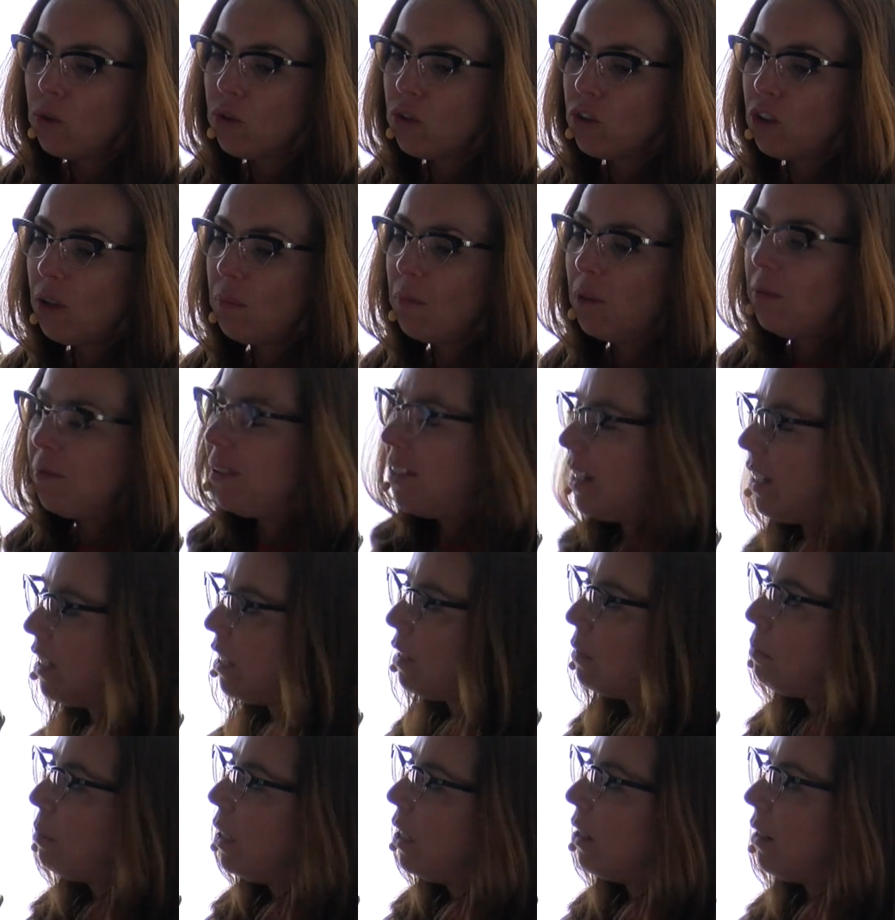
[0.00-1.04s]
some of
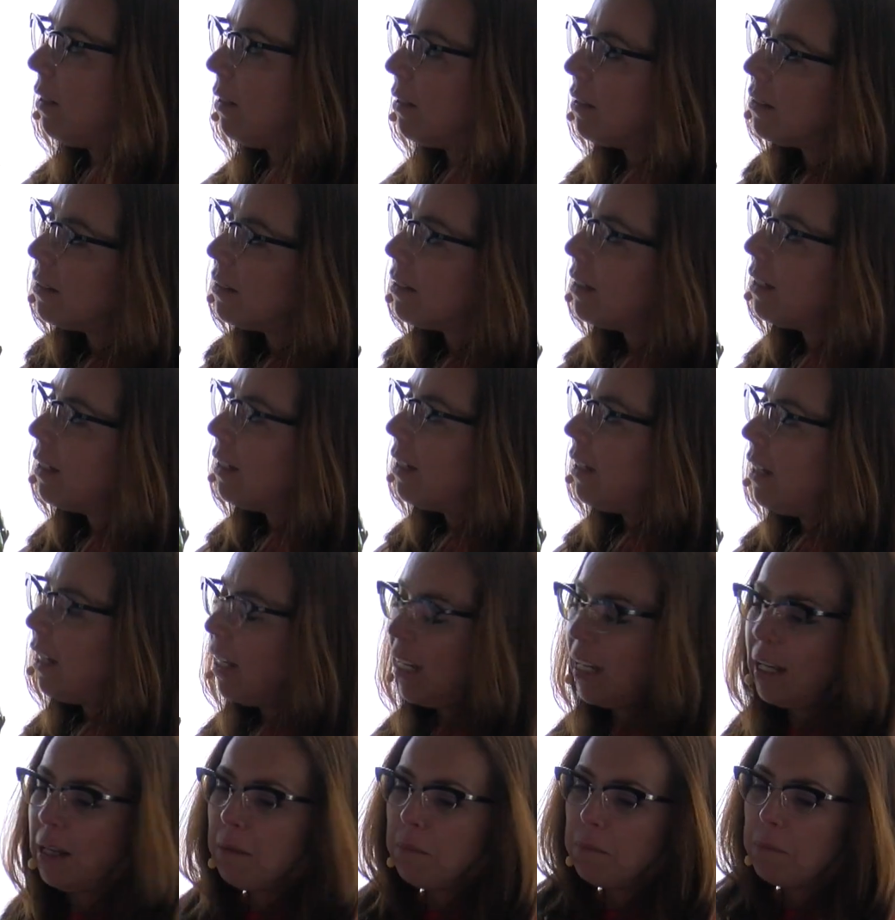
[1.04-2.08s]
these bills
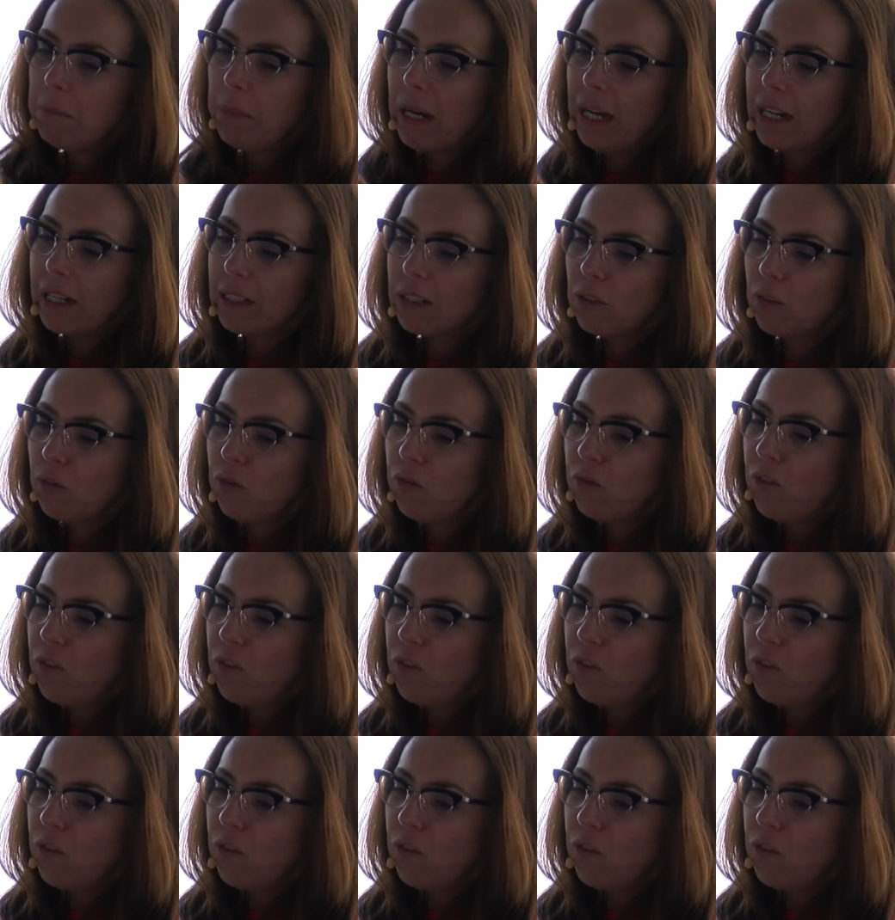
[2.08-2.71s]
impact